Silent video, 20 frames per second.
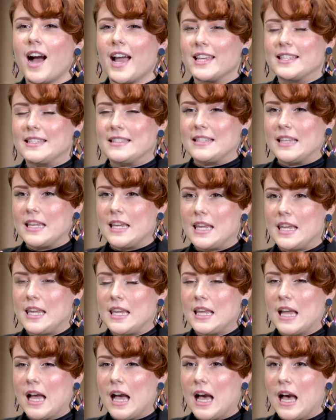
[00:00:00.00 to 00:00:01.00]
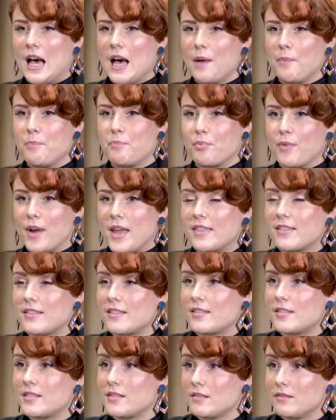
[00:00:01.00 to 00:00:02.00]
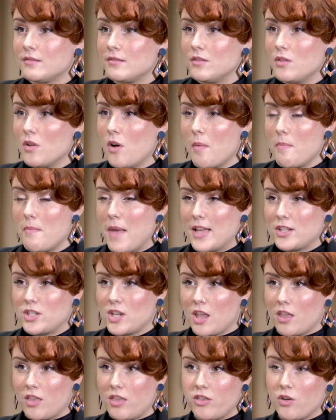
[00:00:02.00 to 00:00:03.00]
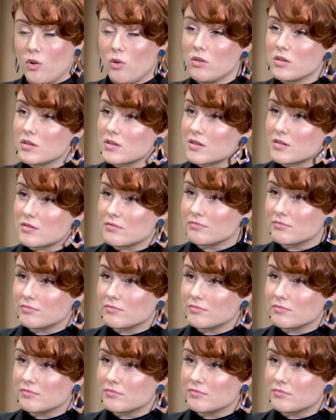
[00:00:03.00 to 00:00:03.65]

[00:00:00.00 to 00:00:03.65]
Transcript: I see breath not matching thoughts.